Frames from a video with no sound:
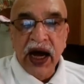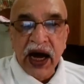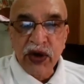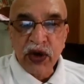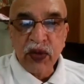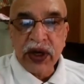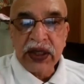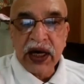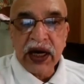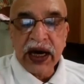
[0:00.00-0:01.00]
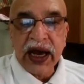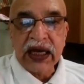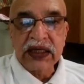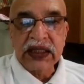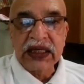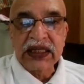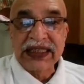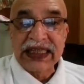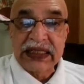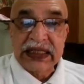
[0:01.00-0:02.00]
Ayurveda has a
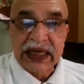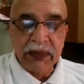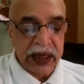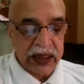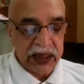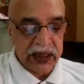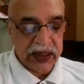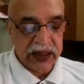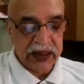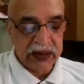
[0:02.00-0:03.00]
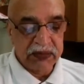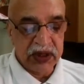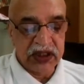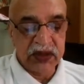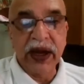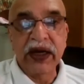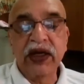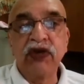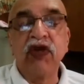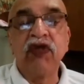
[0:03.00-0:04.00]
systemic
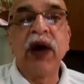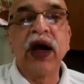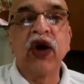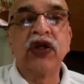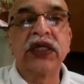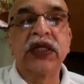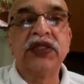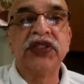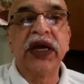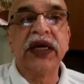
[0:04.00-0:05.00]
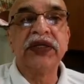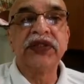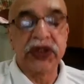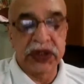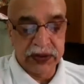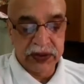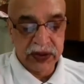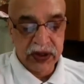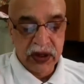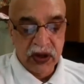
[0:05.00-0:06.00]
perspective of biological change,
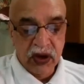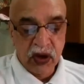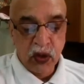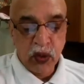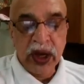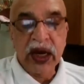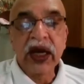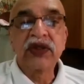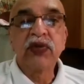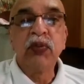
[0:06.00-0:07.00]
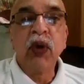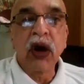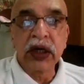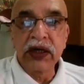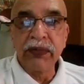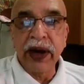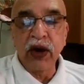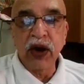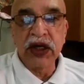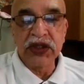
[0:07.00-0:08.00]
whereas modern
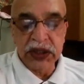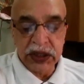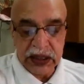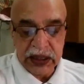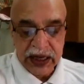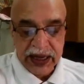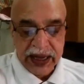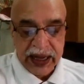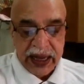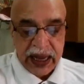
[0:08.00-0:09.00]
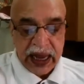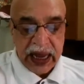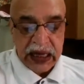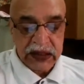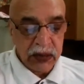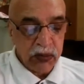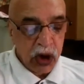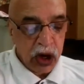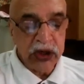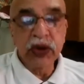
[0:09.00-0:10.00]
biology has a
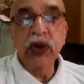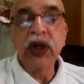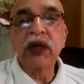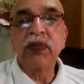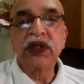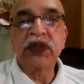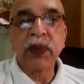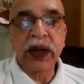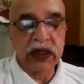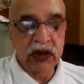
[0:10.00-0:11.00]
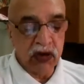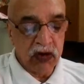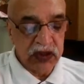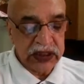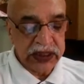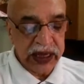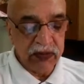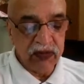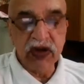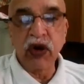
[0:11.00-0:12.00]
molecular perspective of the
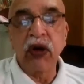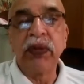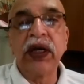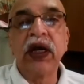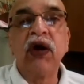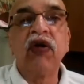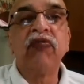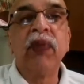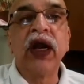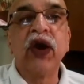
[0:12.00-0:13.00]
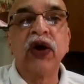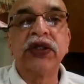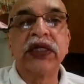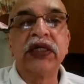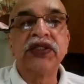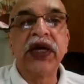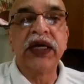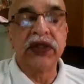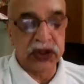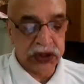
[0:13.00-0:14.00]
same phenomena of biological
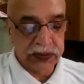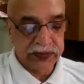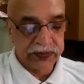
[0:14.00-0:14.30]
change.